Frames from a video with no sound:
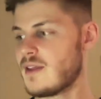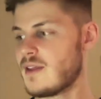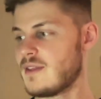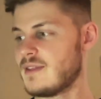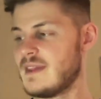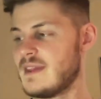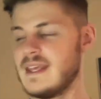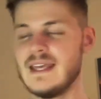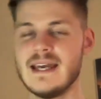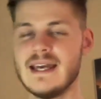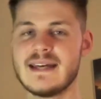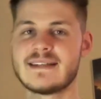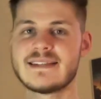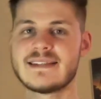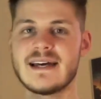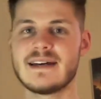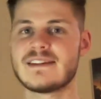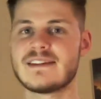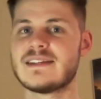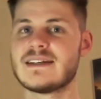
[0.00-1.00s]
the
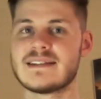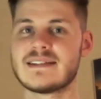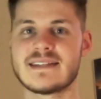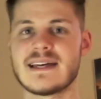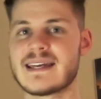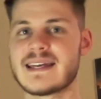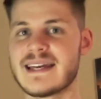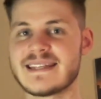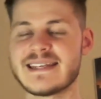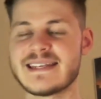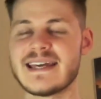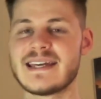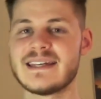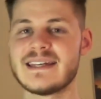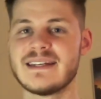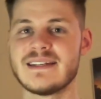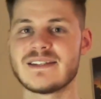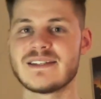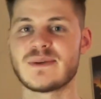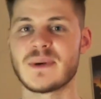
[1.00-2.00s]
exact things that get taken
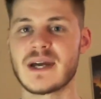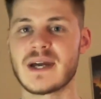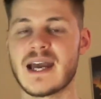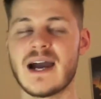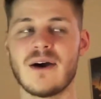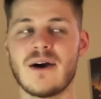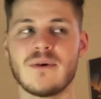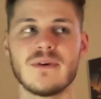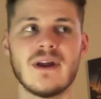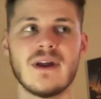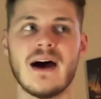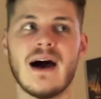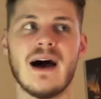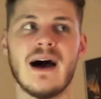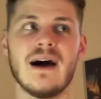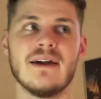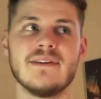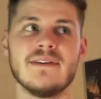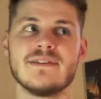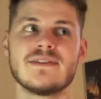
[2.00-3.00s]
into account
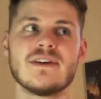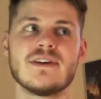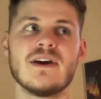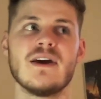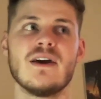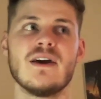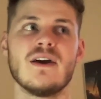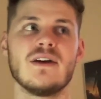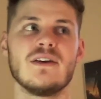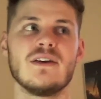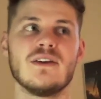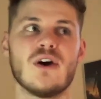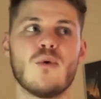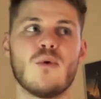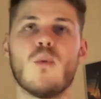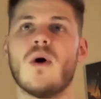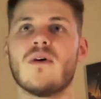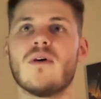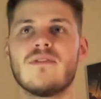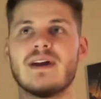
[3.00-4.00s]
and
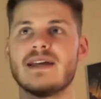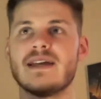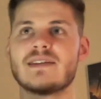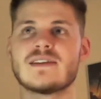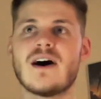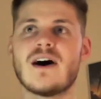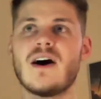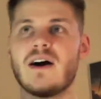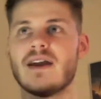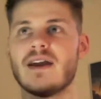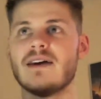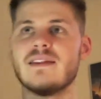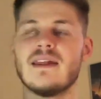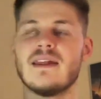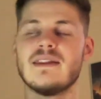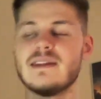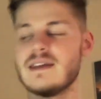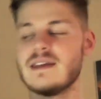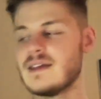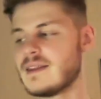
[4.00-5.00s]
what rate's higher than
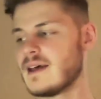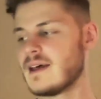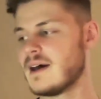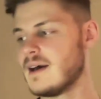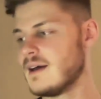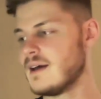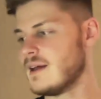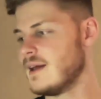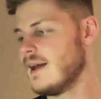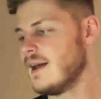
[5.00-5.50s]
the other,